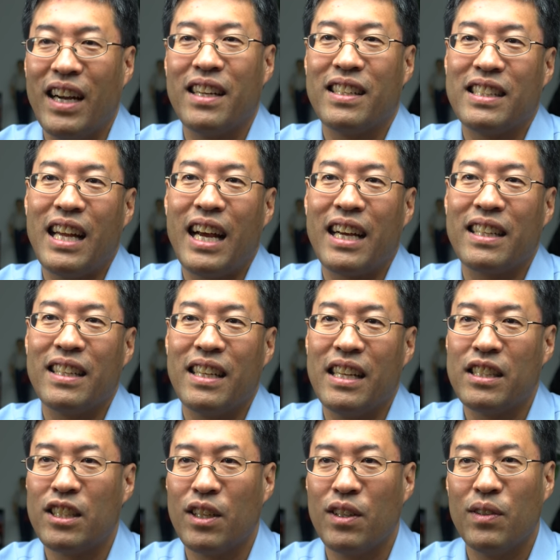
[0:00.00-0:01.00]
Exactly.
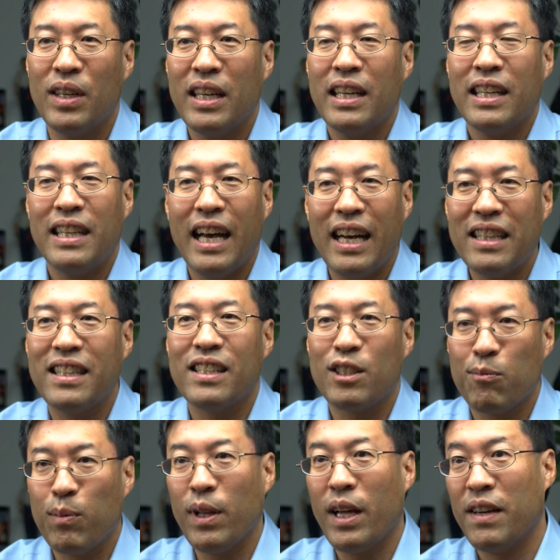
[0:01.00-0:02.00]
And so that
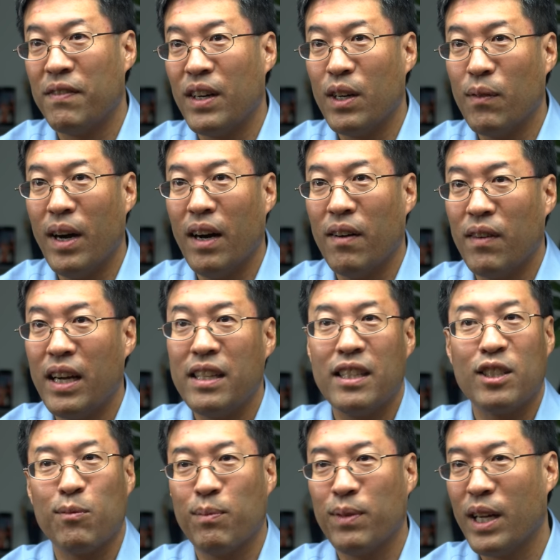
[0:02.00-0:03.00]
doesn't play very well, right? It
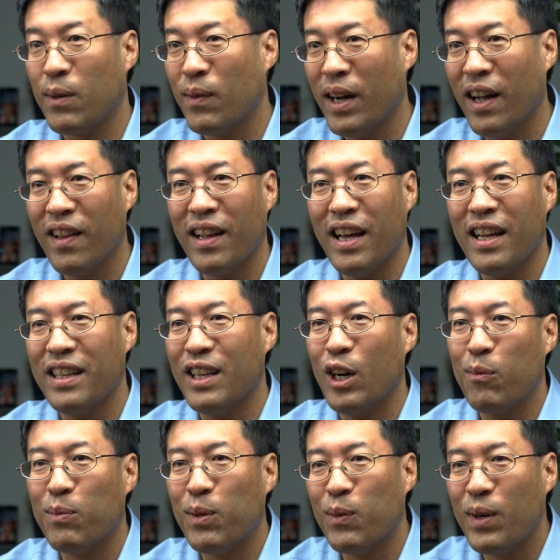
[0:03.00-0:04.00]
doesn't play well on
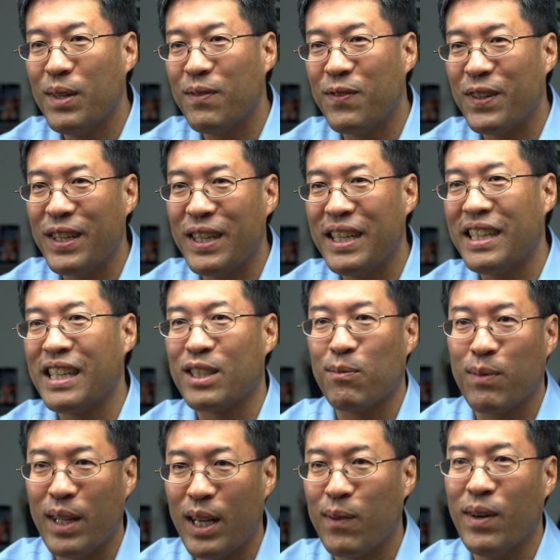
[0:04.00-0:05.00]
Oprah Winfrey. It doesn't
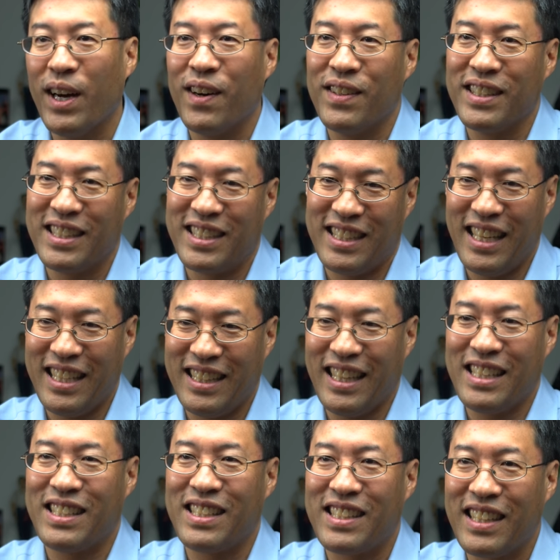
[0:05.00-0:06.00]
play well in the state
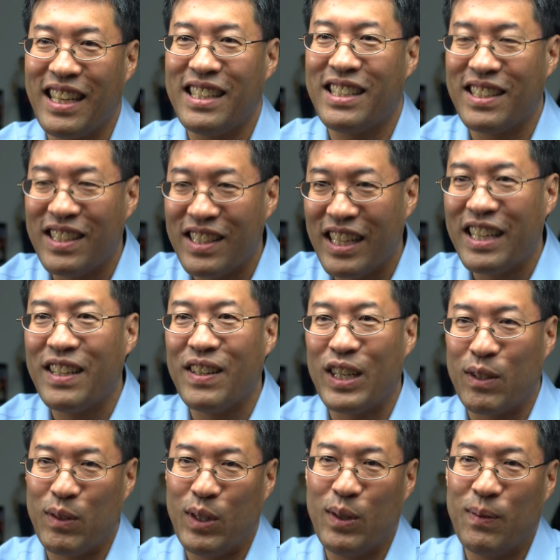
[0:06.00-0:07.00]
legislature in the
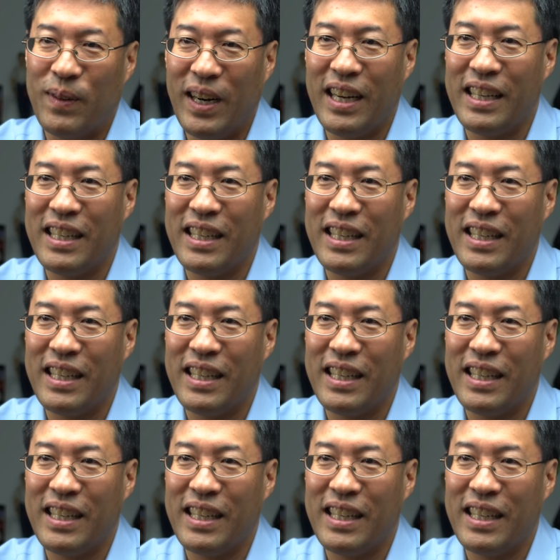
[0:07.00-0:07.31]
hearing room, right?